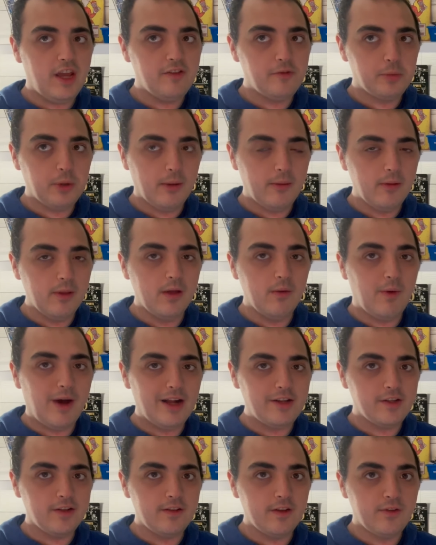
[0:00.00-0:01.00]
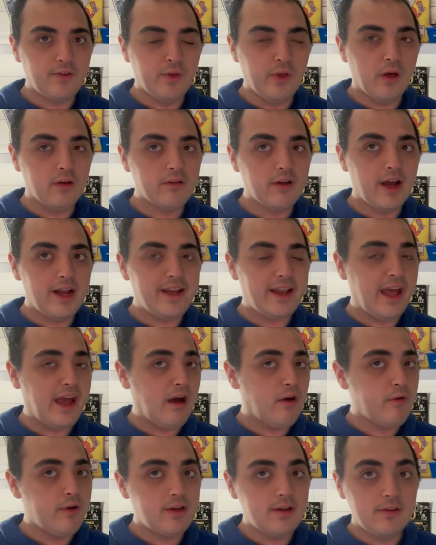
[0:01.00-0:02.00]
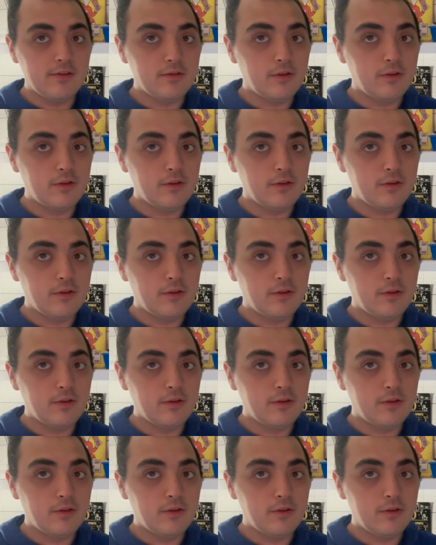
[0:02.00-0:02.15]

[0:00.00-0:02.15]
is probably watching this vlog right now and is